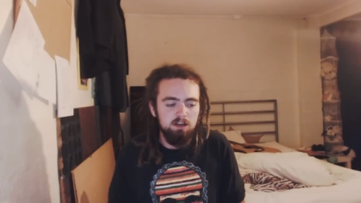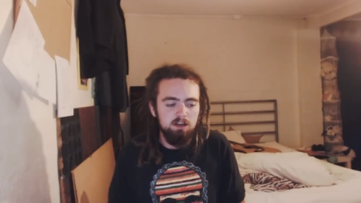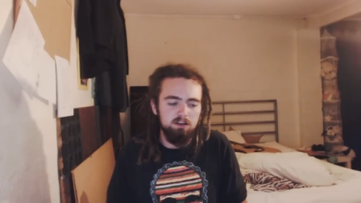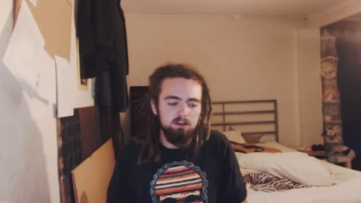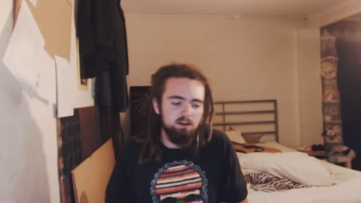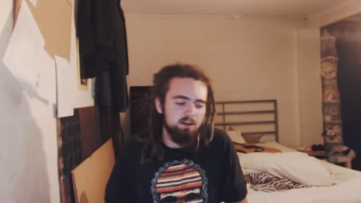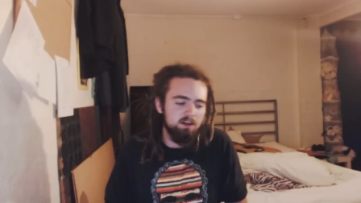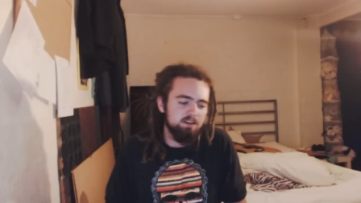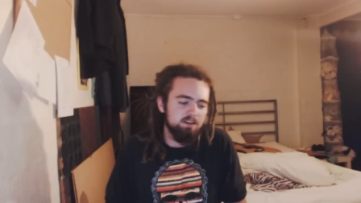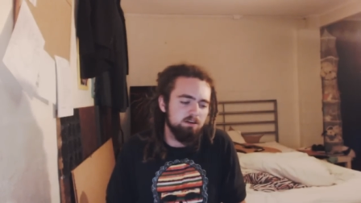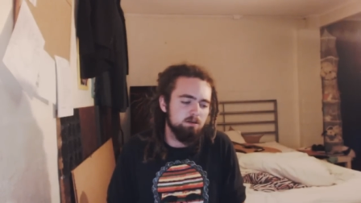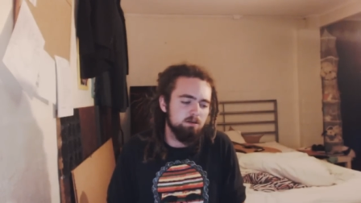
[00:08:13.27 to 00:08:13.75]

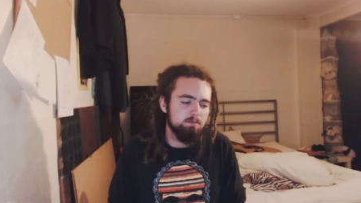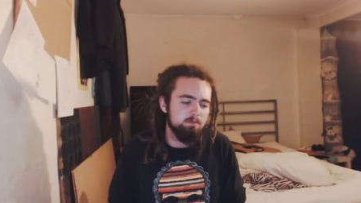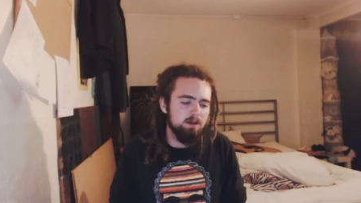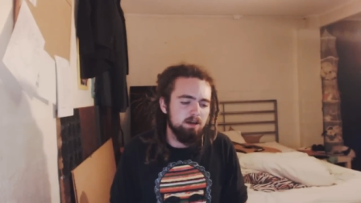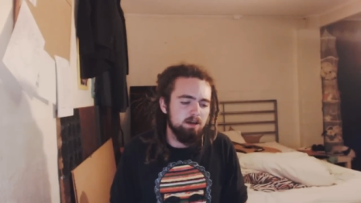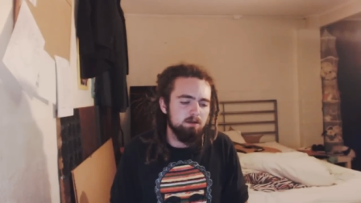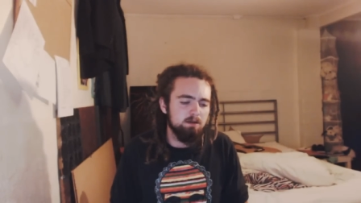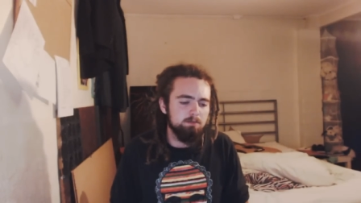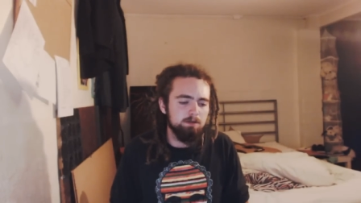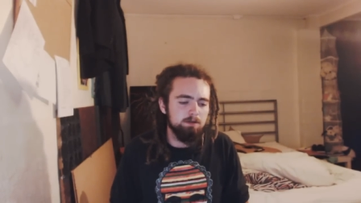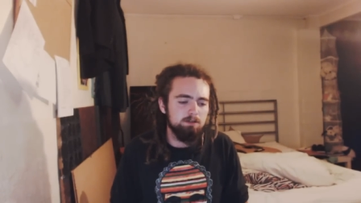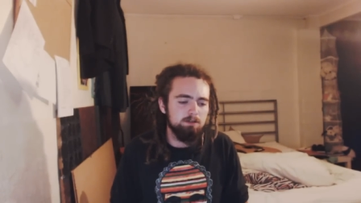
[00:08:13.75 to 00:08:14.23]
No, they don't
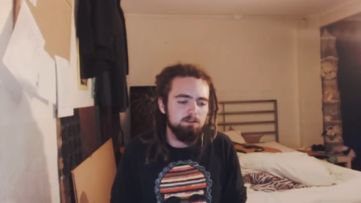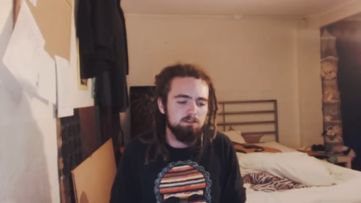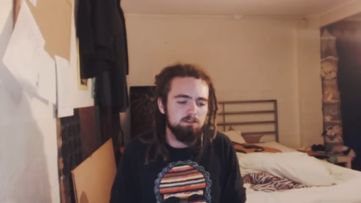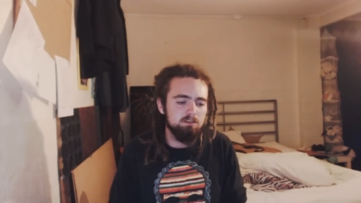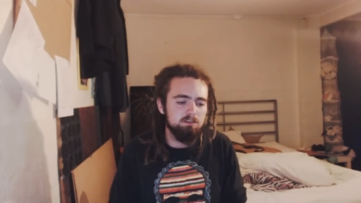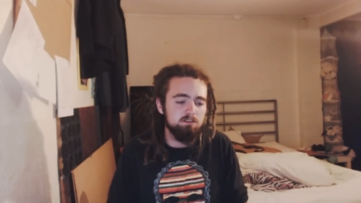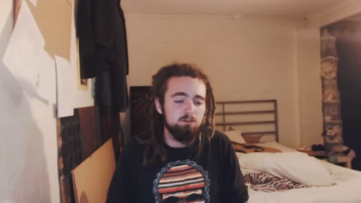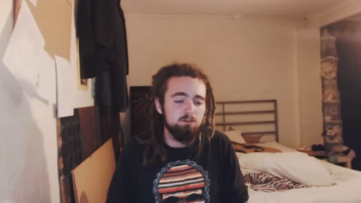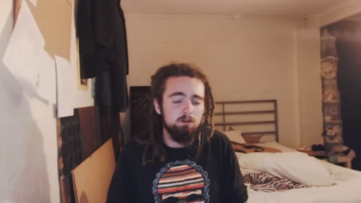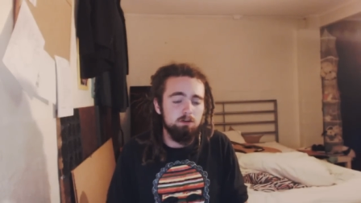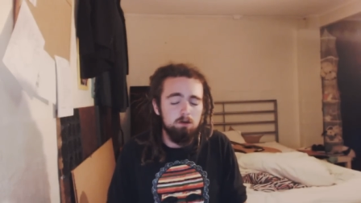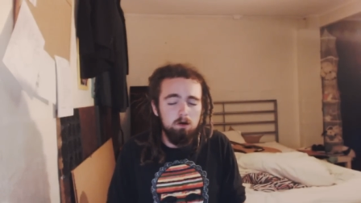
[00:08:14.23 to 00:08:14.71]
matter because
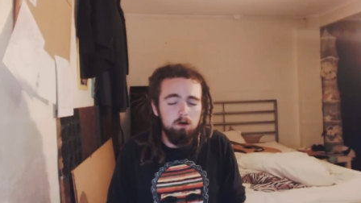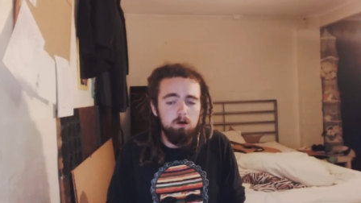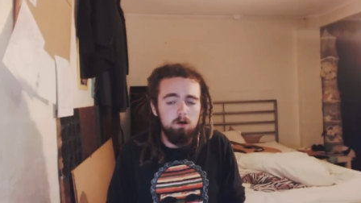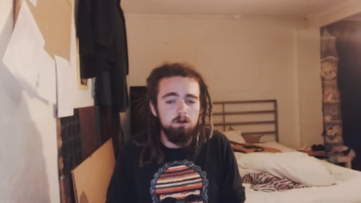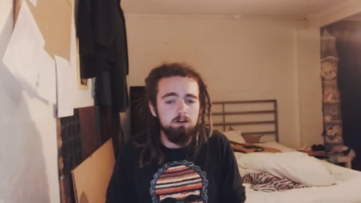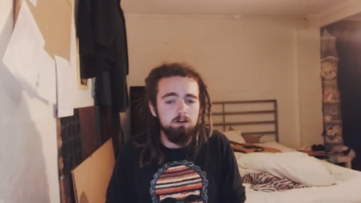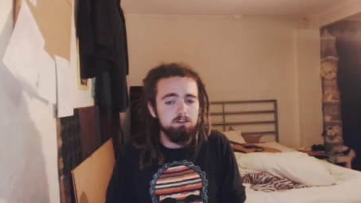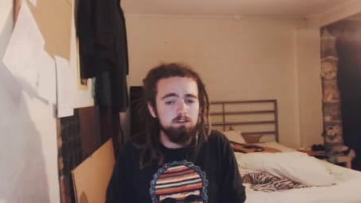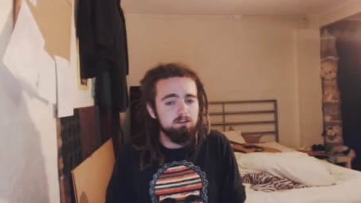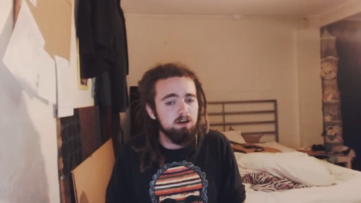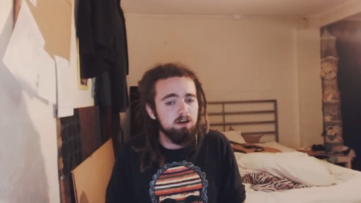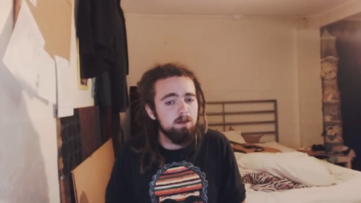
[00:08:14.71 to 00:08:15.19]
as
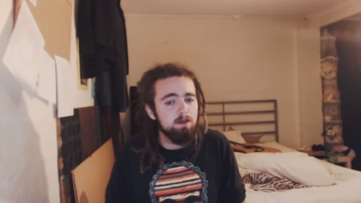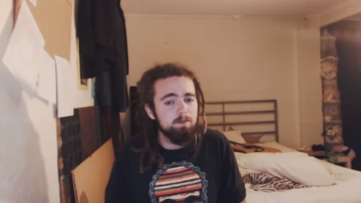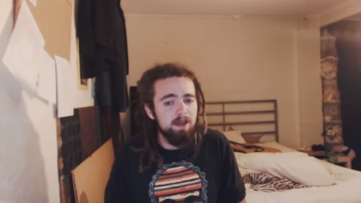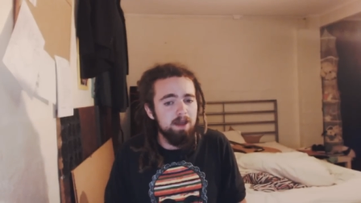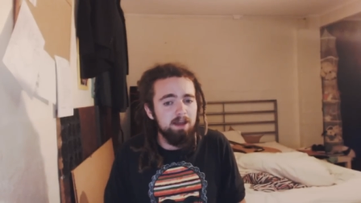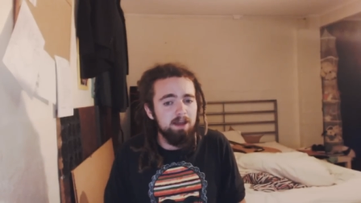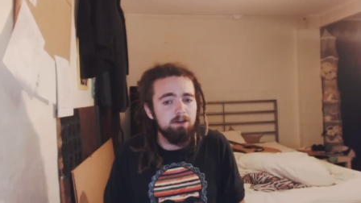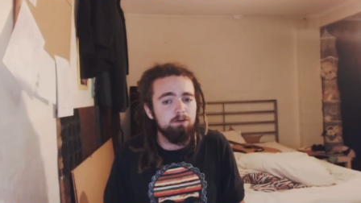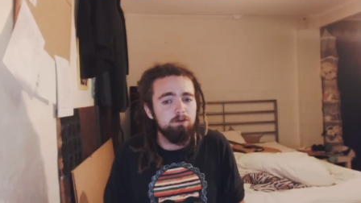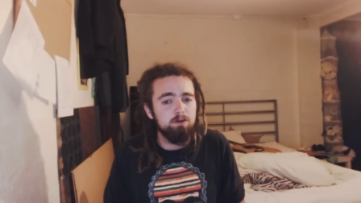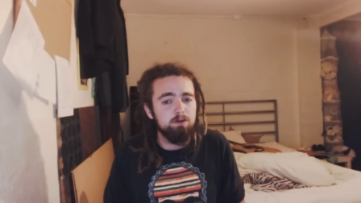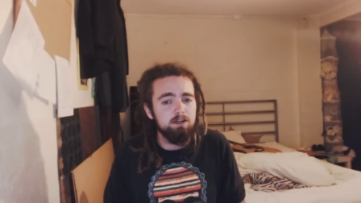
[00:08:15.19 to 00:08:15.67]
long as I'm
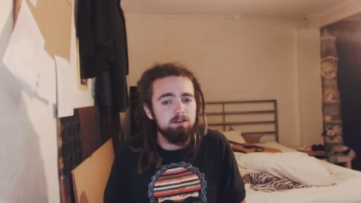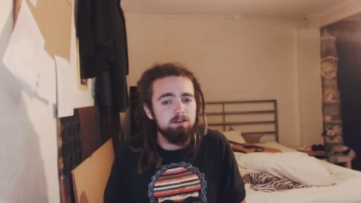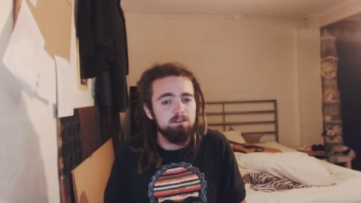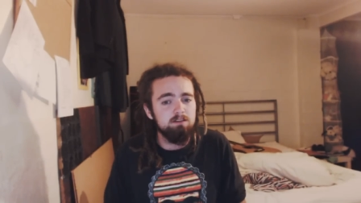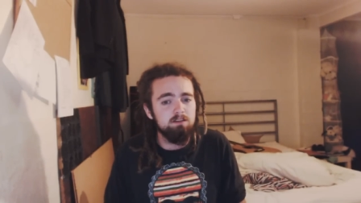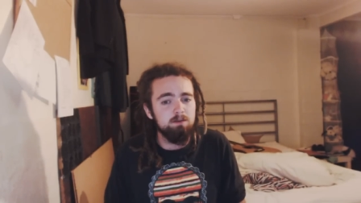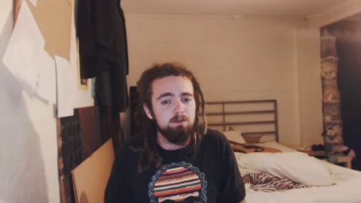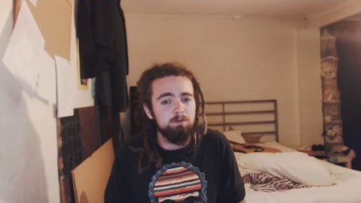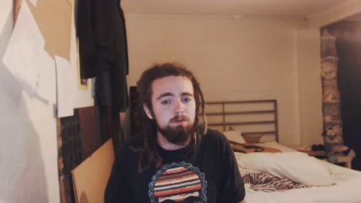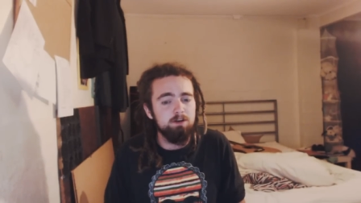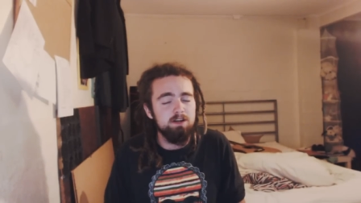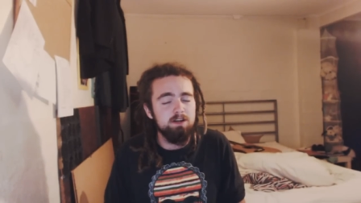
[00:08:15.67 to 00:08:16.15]
angry at
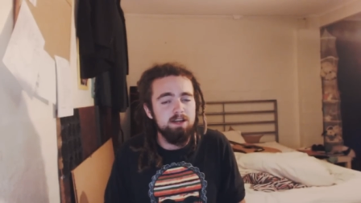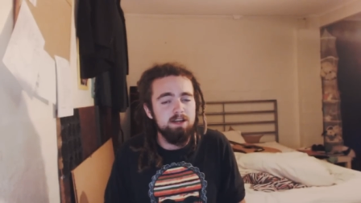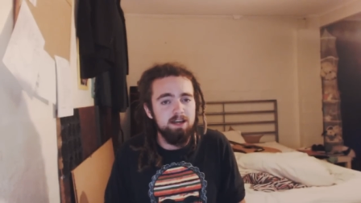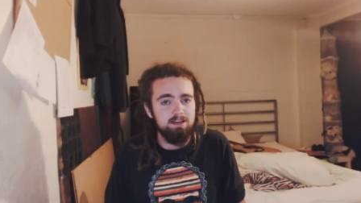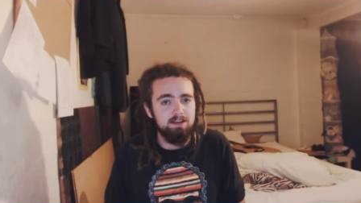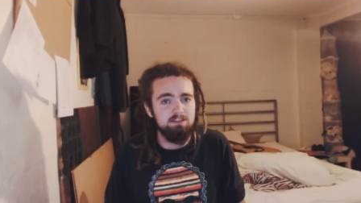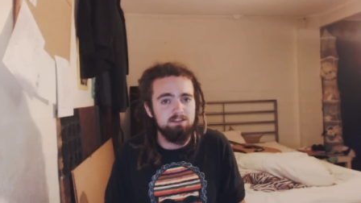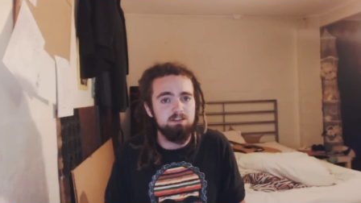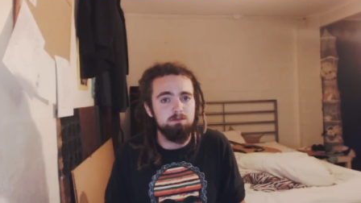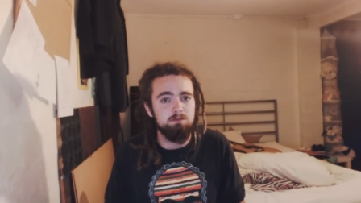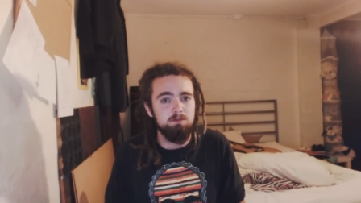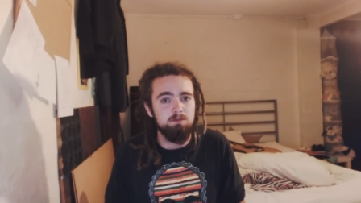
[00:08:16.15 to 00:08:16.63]
someone
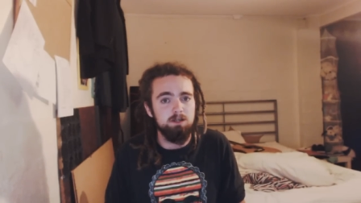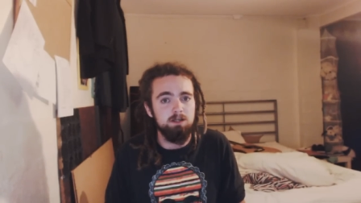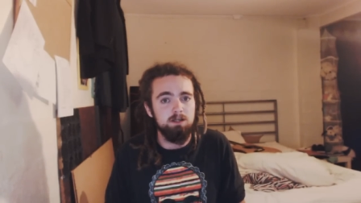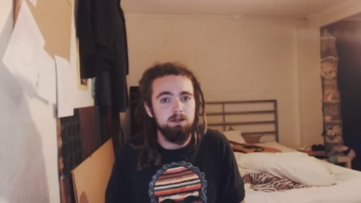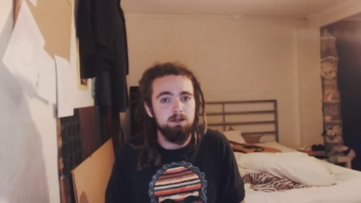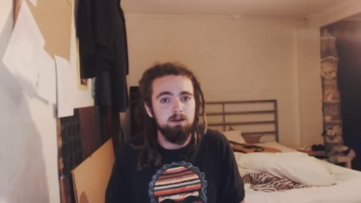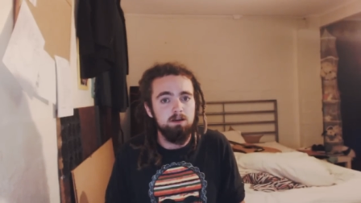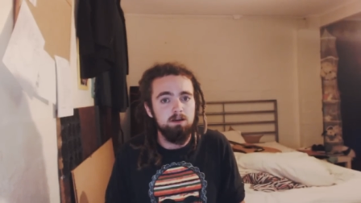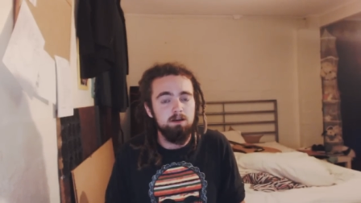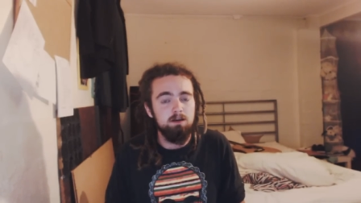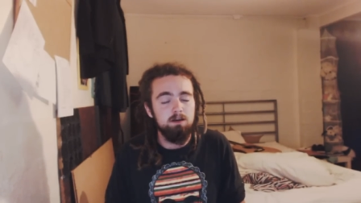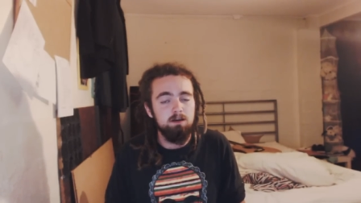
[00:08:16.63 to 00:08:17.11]
next to me,
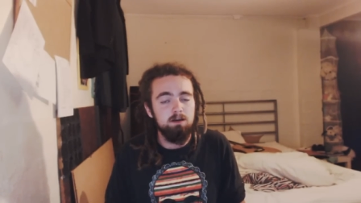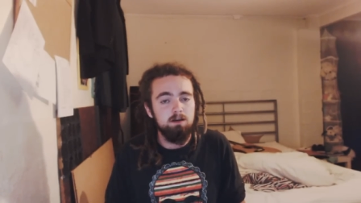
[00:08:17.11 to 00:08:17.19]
